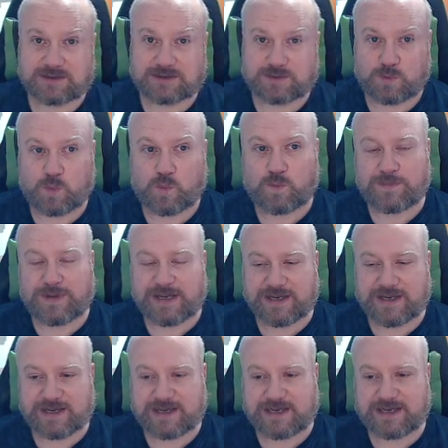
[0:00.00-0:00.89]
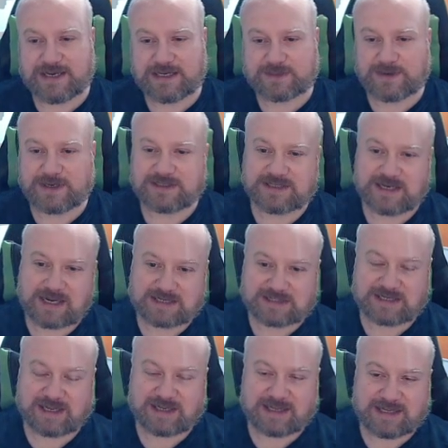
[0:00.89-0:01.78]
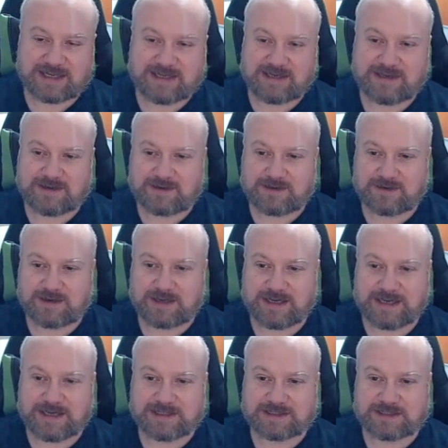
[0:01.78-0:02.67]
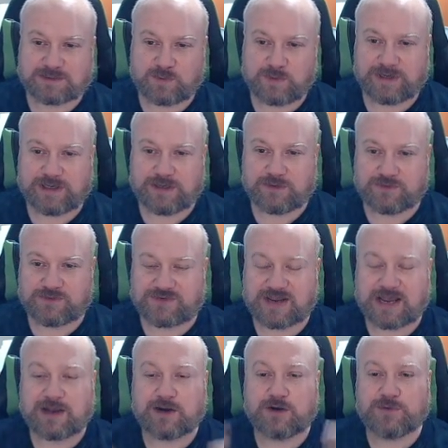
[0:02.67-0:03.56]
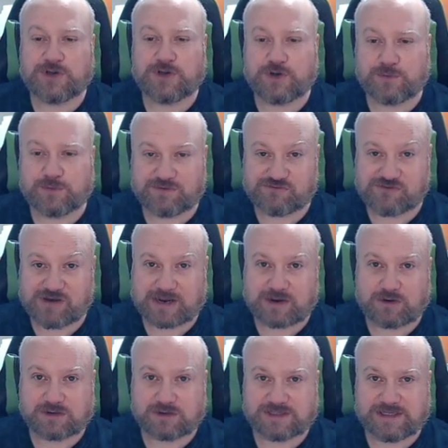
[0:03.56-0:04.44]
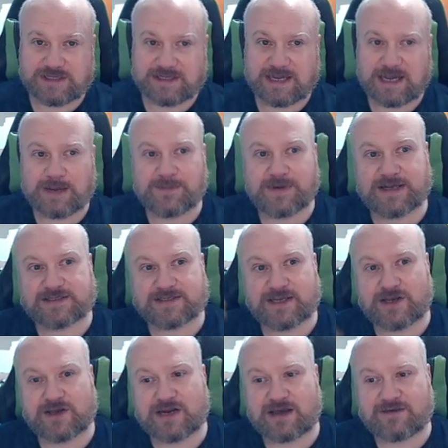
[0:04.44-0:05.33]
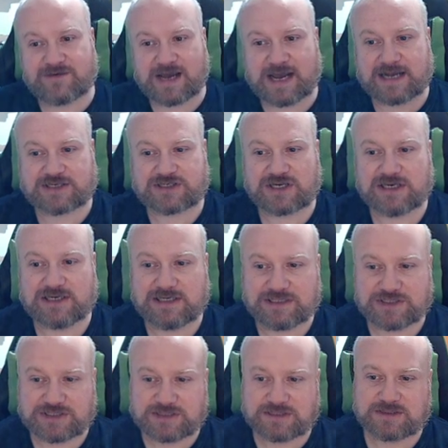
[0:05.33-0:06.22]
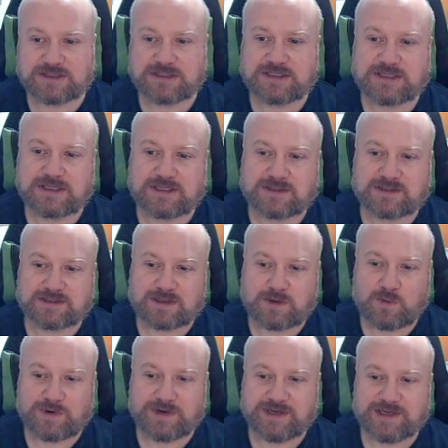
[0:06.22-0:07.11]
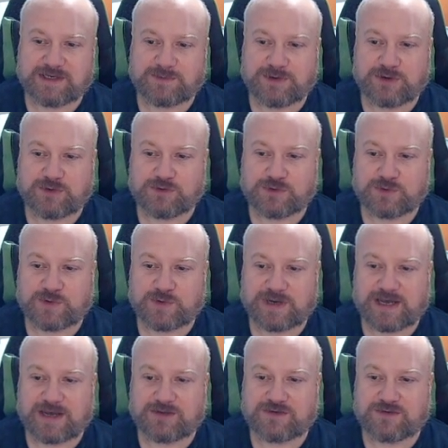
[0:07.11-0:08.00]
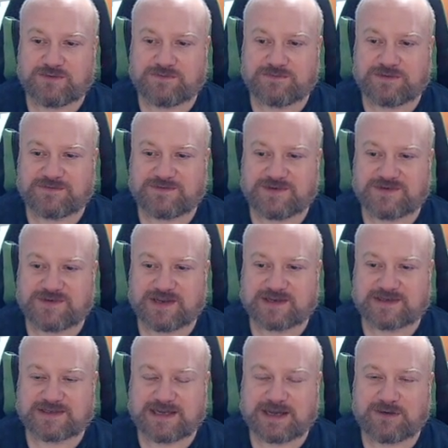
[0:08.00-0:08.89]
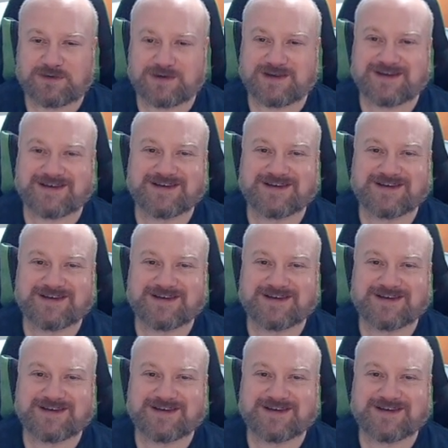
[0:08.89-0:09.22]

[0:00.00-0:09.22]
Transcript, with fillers: The bigger your key space, the less likely it is when you scale up the number of records in your database that you're going to have a hash collision. I wanted it to be 128 or 256 now.